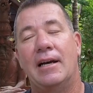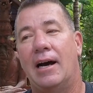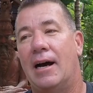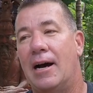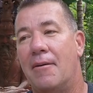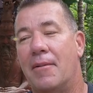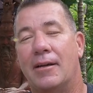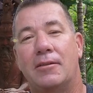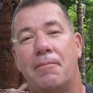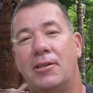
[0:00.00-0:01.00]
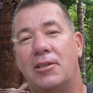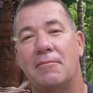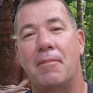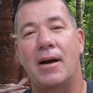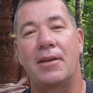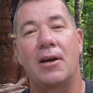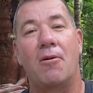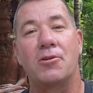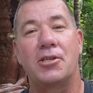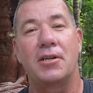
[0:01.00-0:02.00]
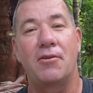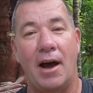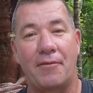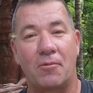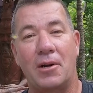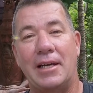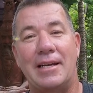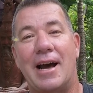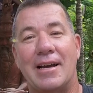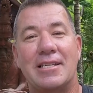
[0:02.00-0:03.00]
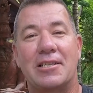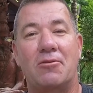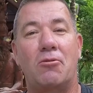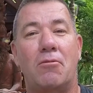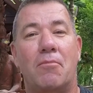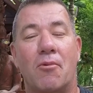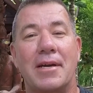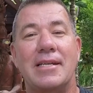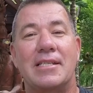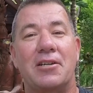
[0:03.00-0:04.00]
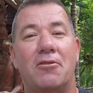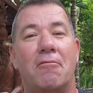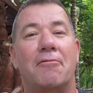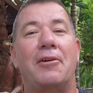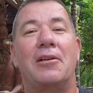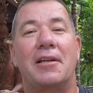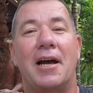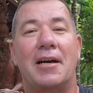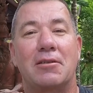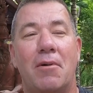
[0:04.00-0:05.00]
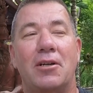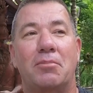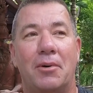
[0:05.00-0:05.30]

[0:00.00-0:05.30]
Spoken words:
Especially by the ocean, you have a really nice cool breeze and you don't feel it as much,